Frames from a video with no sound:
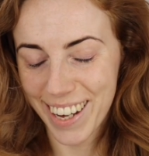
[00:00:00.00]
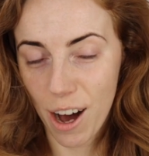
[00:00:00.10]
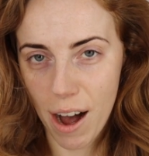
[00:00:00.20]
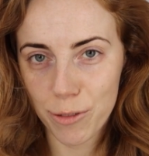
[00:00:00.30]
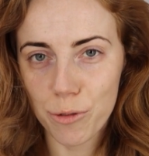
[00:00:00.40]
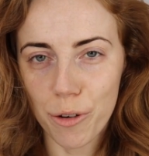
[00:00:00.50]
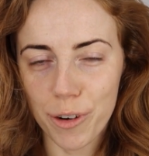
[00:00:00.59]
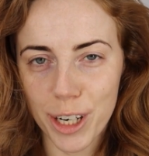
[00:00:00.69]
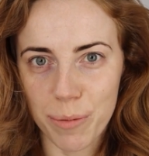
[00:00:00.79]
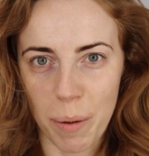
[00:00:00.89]
I have to
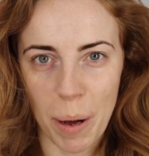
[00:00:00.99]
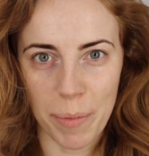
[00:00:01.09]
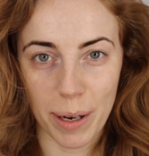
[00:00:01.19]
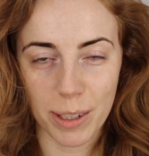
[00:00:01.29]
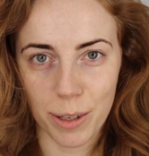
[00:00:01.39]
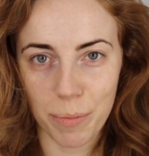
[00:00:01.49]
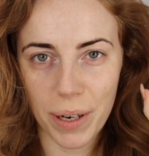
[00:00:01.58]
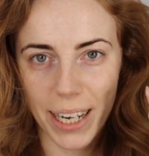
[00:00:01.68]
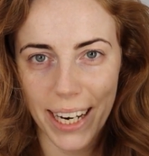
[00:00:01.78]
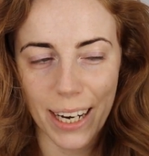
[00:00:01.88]
refresh my memory because I
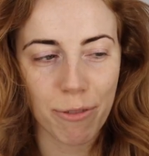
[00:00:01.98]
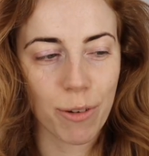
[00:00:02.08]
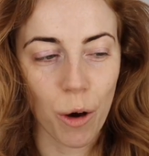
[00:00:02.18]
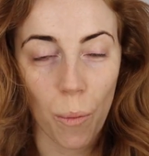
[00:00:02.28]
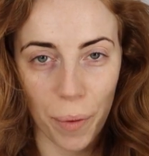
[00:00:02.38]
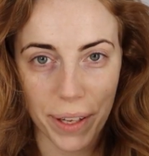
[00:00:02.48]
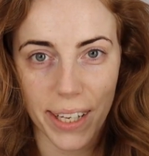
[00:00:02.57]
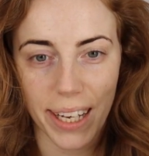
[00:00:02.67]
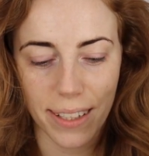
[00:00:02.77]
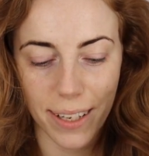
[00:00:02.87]
completely forgot what
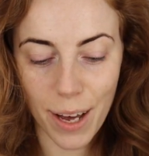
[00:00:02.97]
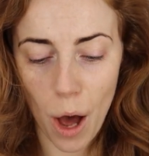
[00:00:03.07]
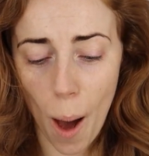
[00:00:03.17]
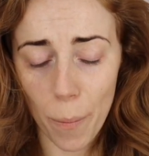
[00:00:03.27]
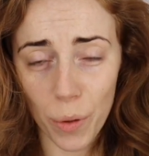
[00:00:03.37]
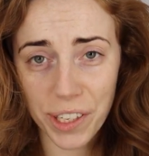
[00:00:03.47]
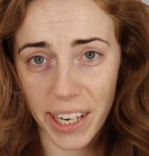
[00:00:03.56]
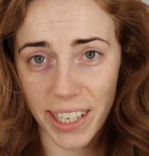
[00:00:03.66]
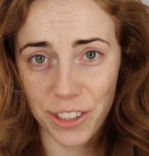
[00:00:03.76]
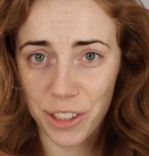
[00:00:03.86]
this is. Bought this
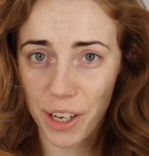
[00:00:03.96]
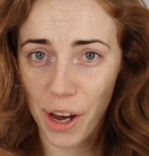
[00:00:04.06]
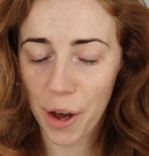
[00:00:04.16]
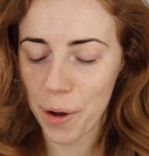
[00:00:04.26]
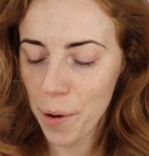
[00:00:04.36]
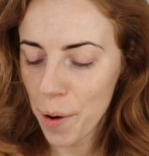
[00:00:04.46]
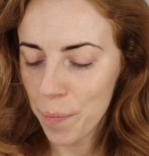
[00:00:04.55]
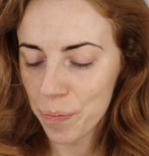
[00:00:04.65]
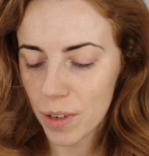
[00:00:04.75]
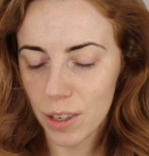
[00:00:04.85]
ages ago,
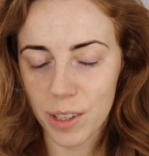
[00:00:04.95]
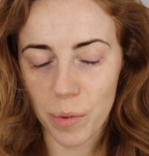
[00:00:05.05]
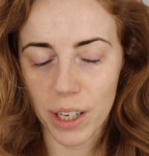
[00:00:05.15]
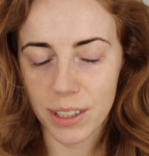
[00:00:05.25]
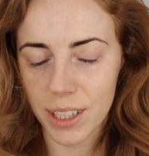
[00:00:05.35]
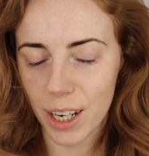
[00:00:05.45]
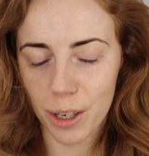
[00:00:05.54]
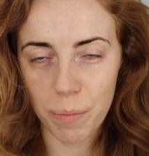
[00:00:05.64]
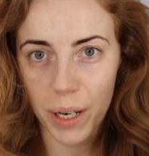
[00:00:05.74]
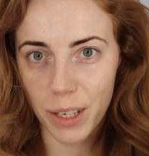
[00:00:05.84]
used it once and
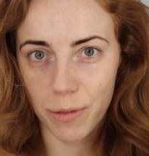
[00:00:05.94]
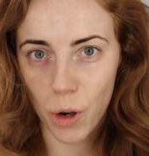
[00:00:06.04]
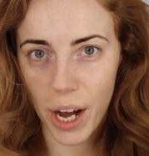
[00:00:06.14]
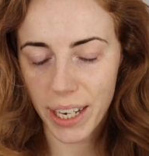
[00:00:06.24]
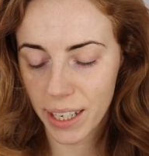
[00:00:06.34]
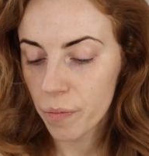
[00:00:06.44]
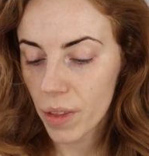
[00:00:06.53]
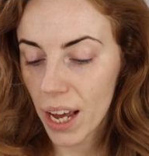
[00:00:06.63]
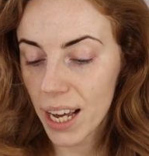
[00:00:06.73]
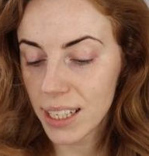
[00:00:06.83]
I completely forgot I had
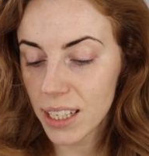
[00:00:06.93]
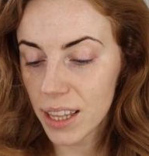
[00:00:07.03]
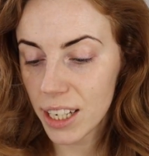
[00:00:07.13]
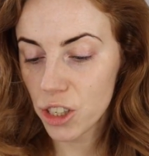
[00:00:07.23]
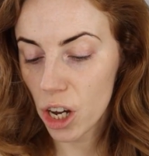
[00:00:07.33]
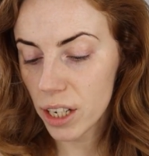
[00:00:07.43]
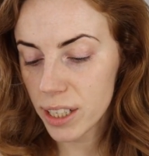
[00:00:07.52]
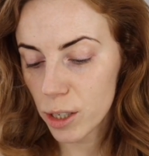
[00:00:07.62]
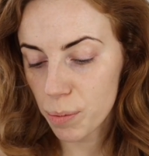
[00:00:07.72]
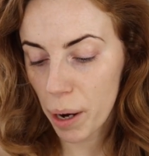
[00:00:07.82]
it. It's the Charlotte
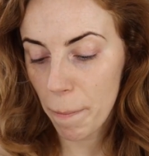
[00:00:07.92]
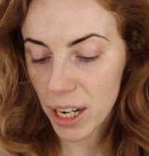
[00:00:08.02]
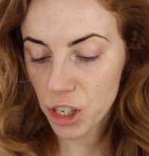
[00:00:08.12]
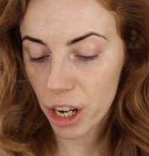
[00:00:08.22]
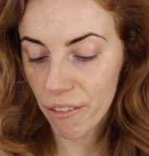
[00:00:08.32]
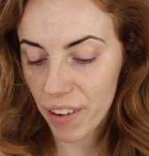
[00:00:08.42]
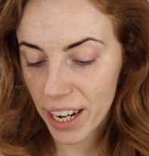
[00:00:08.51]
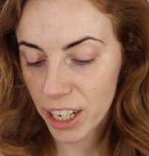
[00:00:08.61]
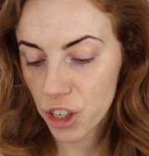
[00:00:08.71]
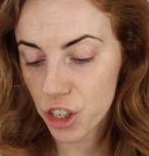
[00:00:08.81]
Tilbury Magic
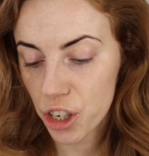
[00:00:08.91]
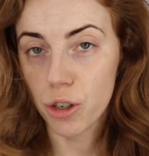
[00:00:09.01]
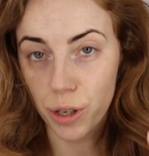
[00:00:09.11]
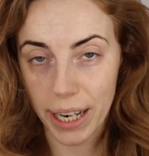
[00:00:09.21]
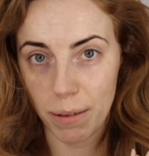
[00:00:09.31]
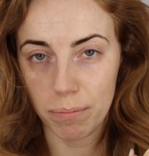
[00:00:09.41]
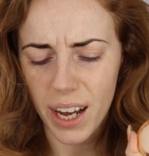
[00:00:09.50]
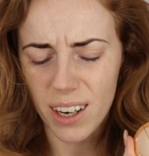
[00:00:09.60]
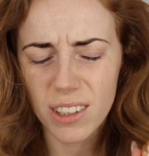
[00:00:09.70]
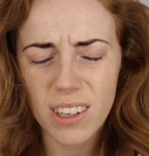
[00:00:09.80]
Vanish cream.
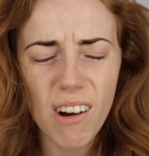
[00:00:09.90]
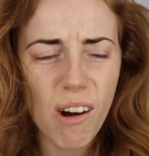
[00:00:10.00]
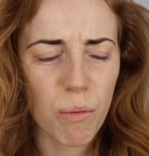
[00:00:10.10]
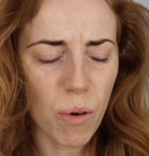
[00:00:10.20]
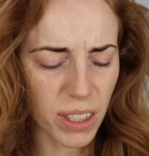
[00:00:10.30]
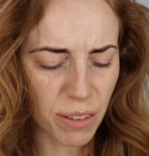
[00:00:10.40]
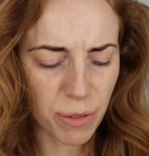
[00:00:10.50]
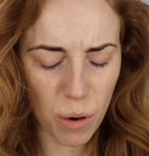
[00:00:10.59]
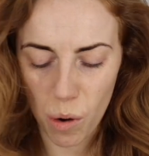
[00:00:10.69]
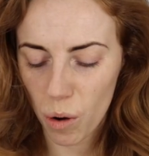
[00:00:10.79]
And I was like, oh, what is it
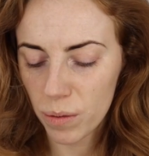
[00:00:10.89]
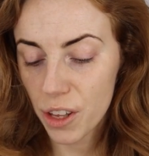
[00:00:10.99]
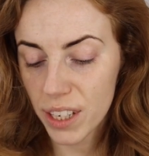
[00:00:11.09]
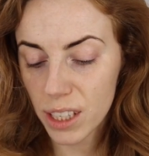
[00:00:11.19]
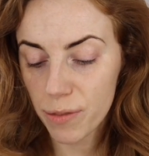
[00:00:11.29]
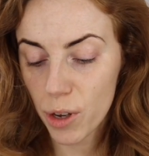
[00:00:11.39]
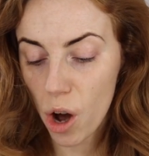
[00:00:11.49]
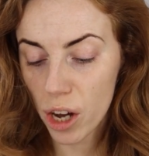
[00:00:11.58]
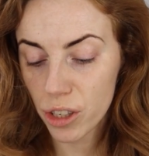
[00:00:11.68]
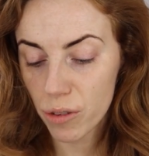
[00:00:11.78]
for? So this is for
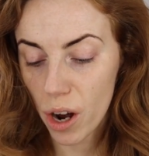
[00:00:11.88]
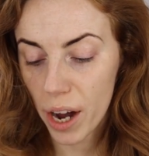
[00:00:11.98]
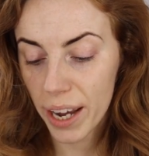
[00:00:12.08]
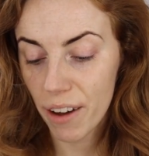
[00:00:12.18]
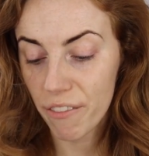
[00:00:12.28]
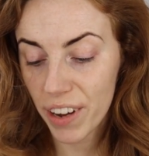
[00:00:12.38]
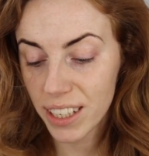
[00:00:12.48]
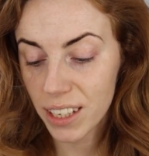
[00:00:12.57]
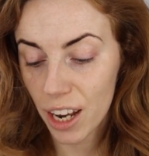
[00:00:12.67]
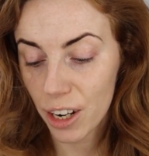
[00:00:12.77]
your under eye and
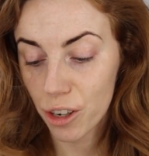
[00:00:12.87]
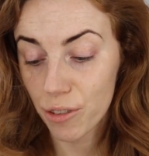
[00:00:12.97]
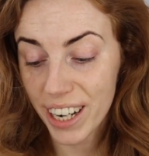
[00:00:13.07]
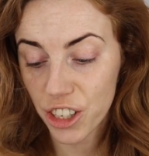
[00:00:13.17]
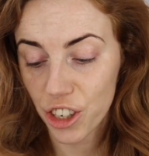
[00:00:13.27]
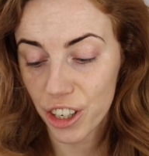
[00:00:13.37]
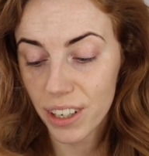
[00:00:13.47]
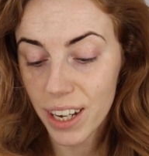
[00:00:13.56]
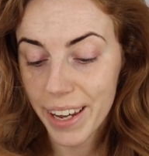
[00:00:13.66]
face colour correction.